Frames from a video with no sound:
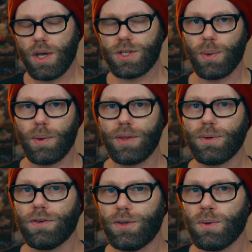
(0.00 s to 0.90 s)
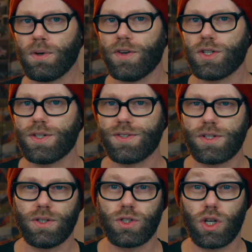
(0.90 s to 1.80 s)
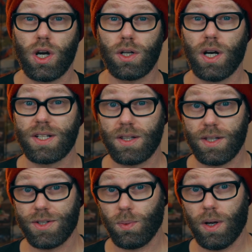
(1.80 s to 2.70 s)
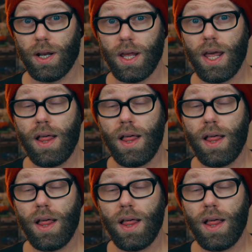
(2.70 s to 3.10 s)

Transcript: So we went through a few revisions until John got to this one.